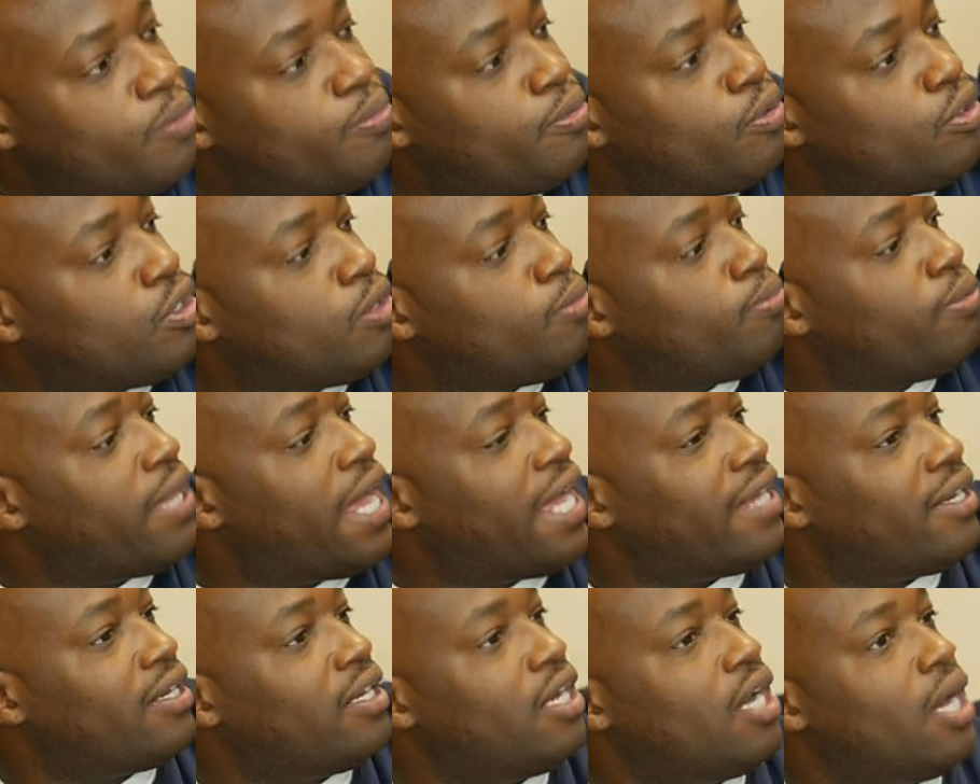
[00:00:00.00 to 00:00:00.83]
you pull the
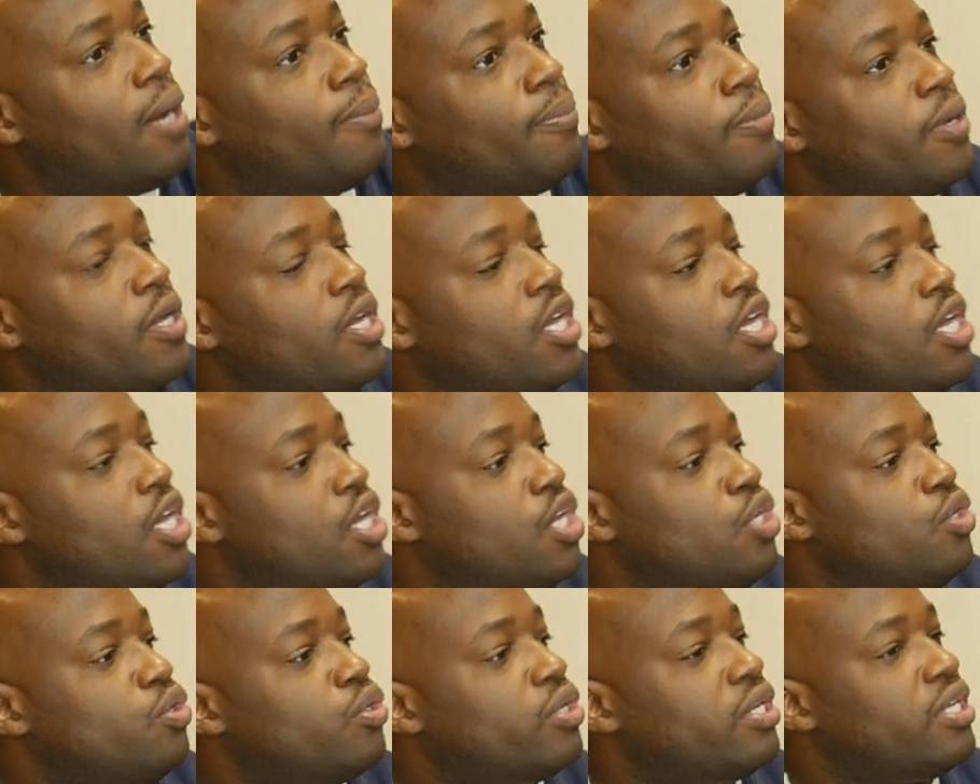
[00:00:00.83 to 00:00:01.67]
platen up,
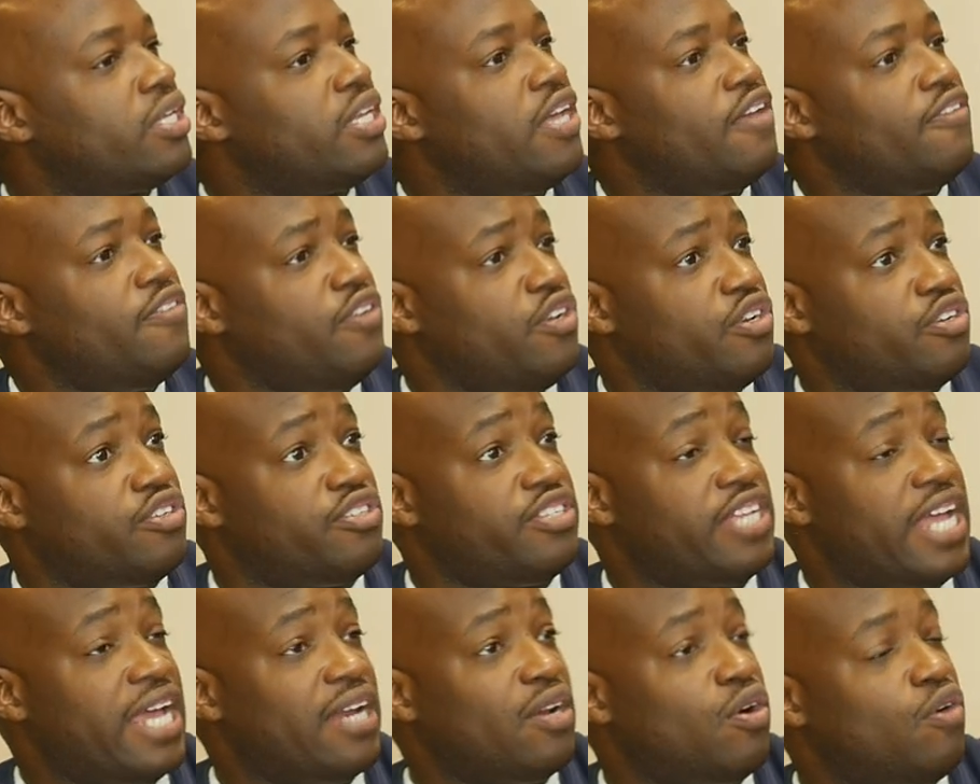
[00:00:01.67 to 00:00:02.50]
you can, and you're
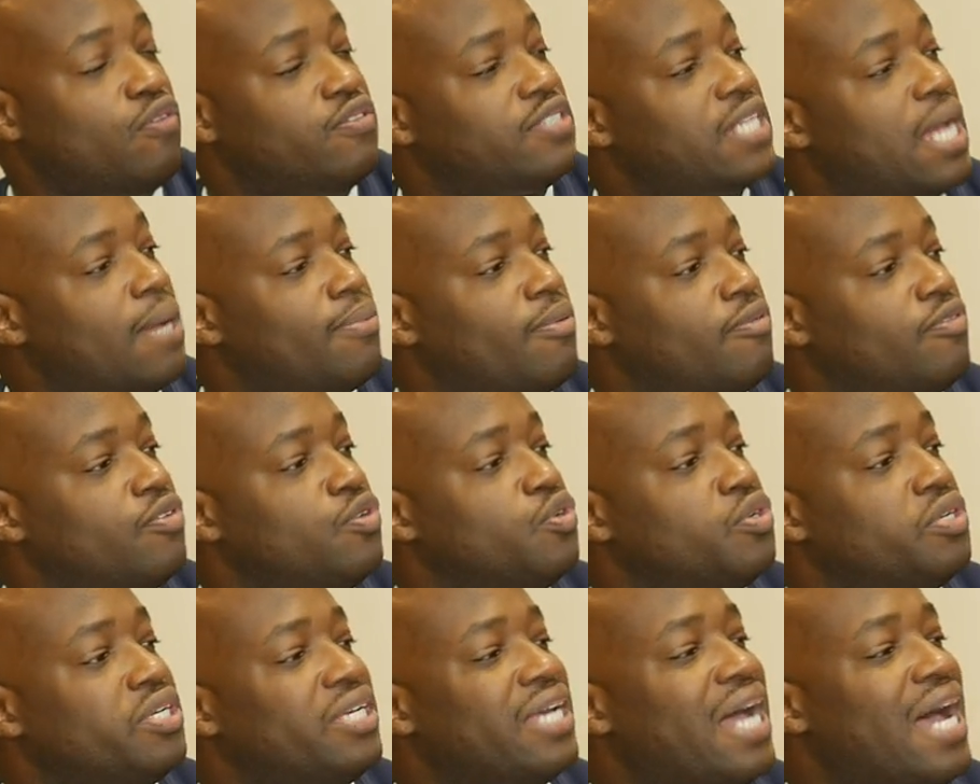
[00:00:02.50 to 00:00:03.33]
standing over top of it,
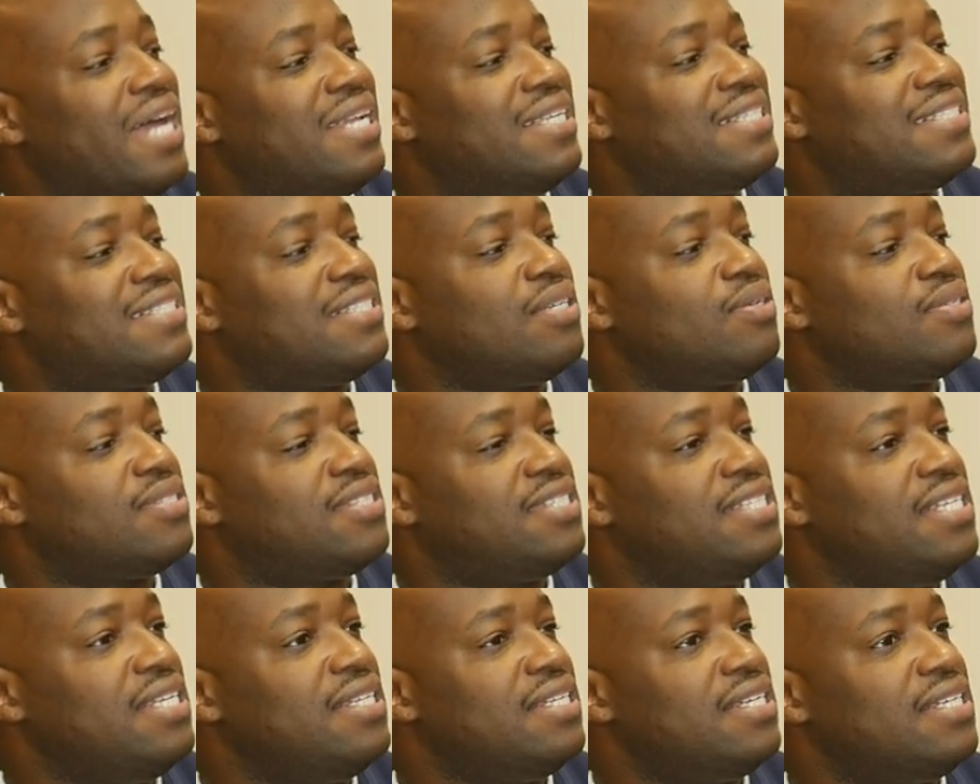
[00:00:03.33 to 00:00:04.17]
you can kind of still
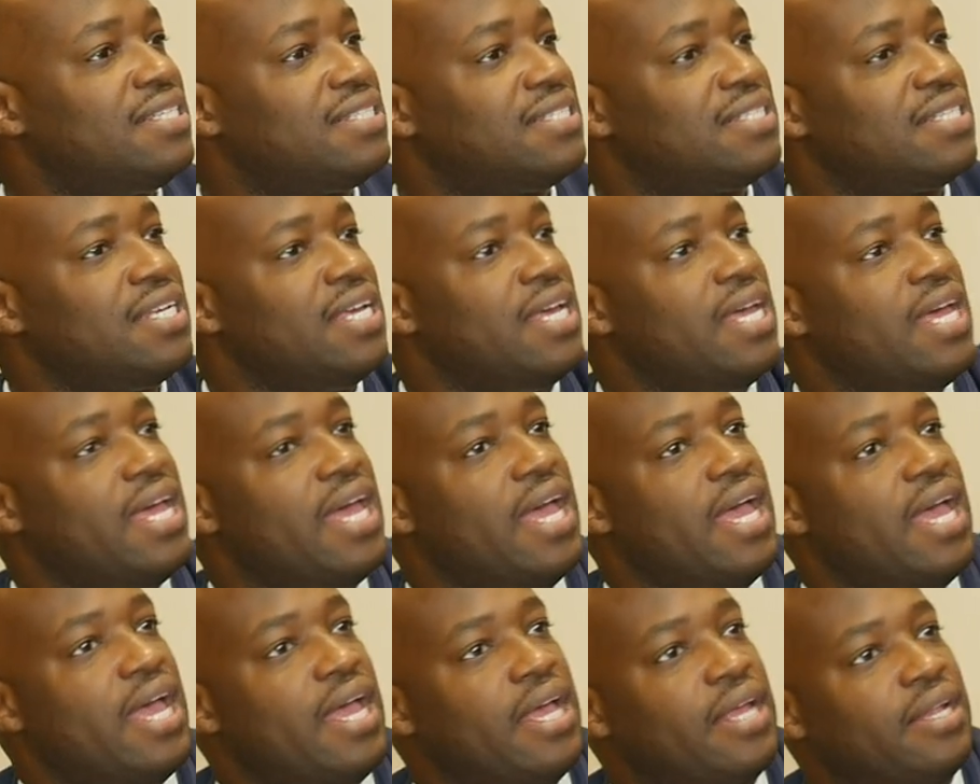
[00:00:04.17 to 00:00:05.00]
see this,
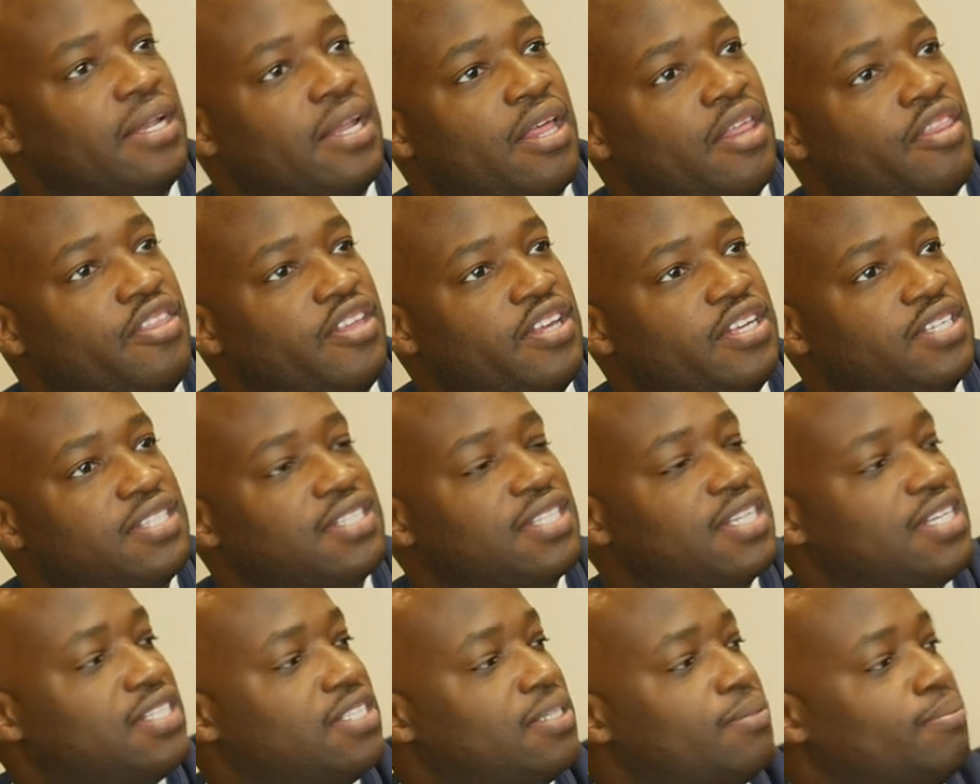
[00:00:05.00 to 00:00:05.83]
and
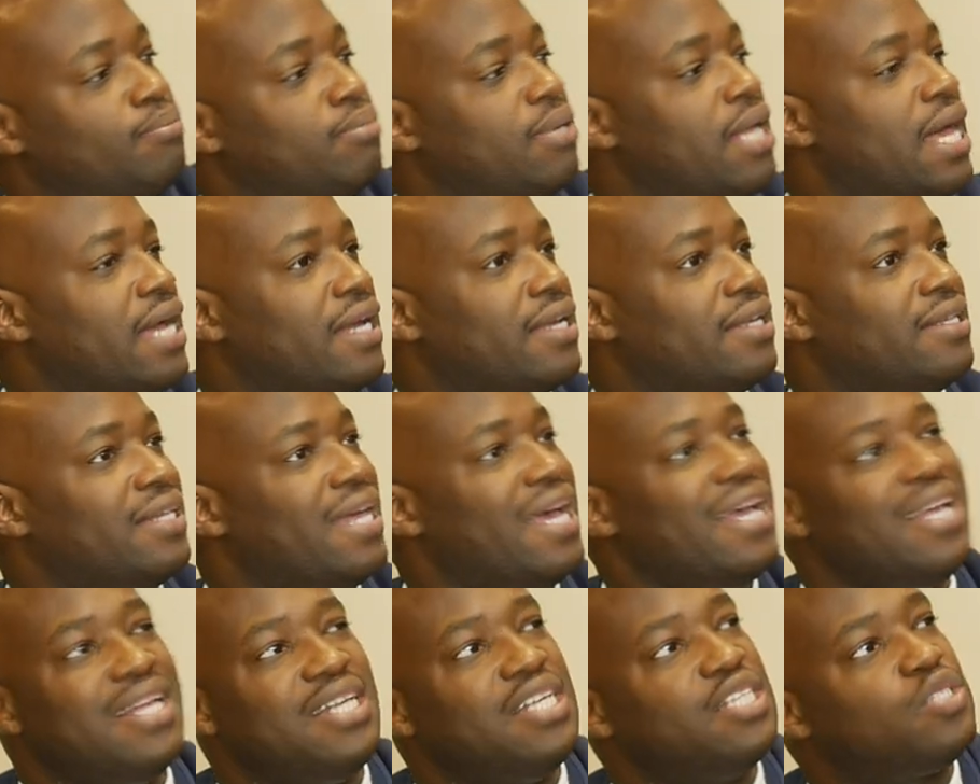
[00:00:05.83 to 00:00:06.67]
this isn't blocking
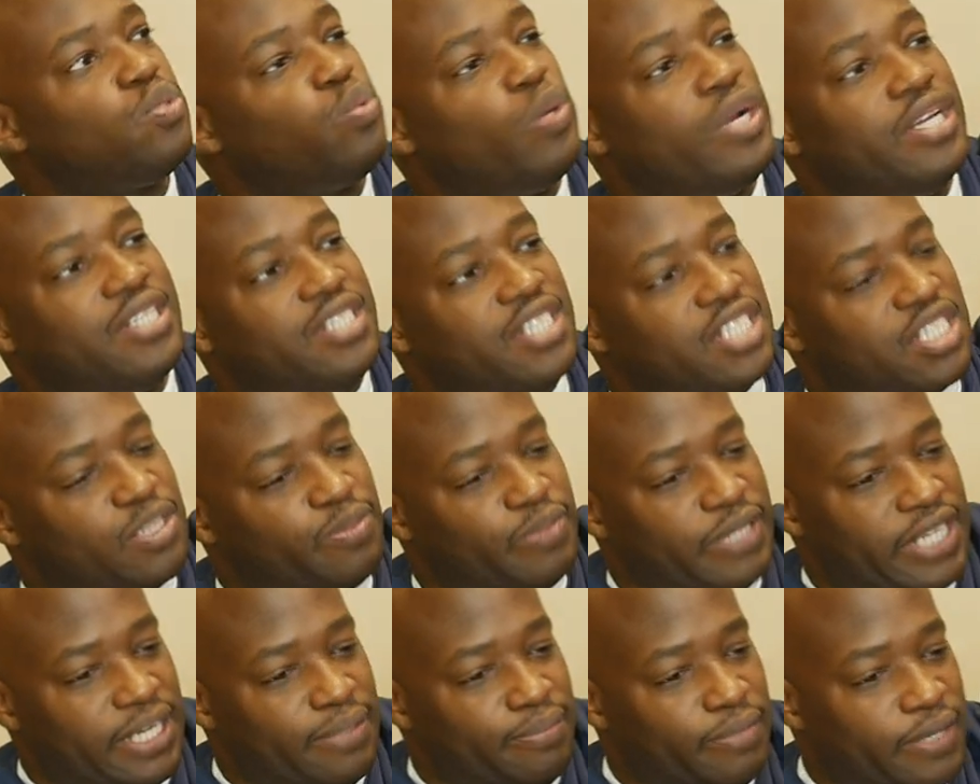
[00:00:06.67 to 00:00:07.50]
that. It's weird to
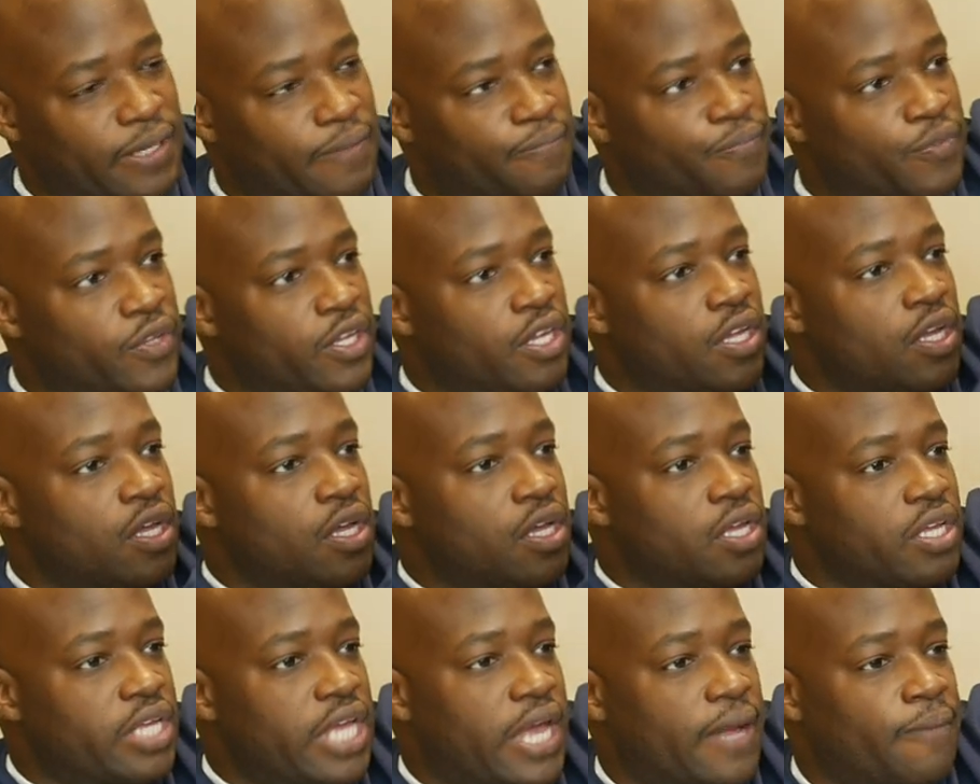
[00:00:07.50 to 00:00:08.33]
explain, but
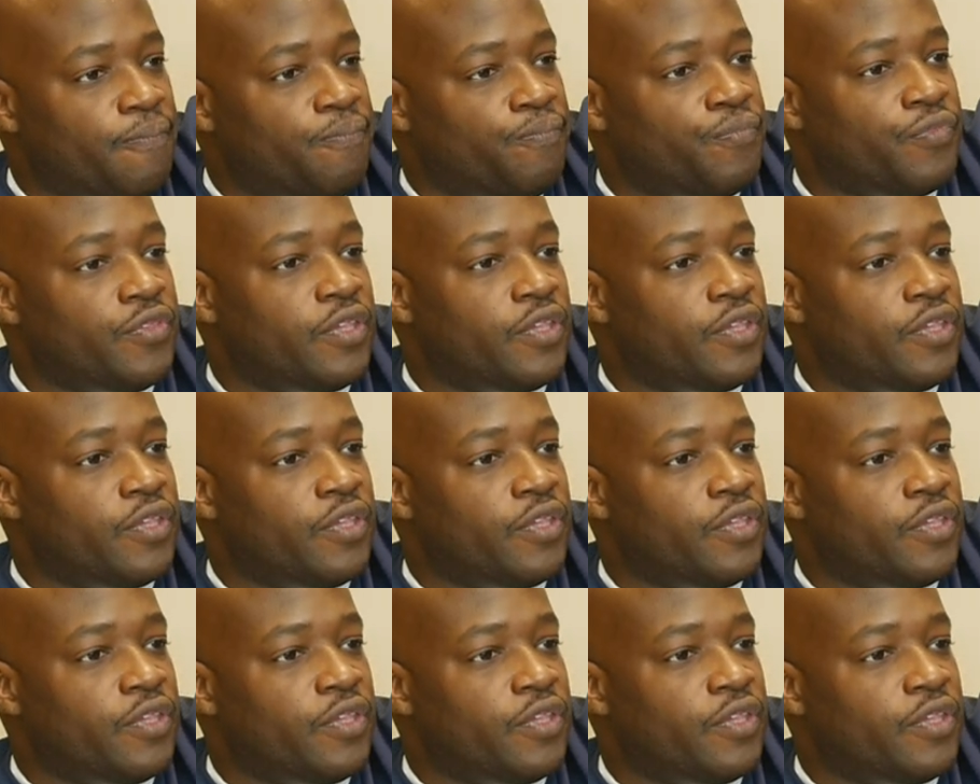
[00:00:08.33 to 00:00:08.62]
yeah.